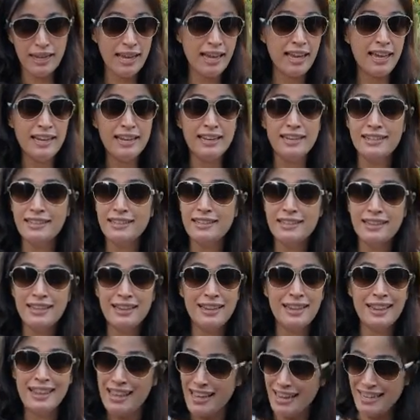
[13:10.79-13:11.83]
And
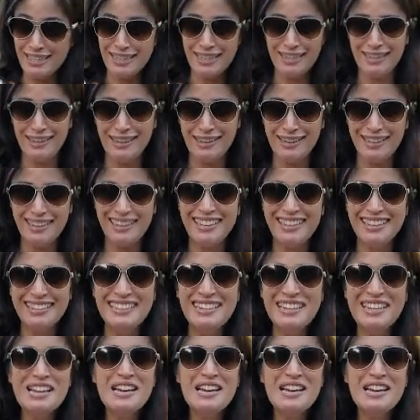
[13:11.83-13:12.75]
they did it.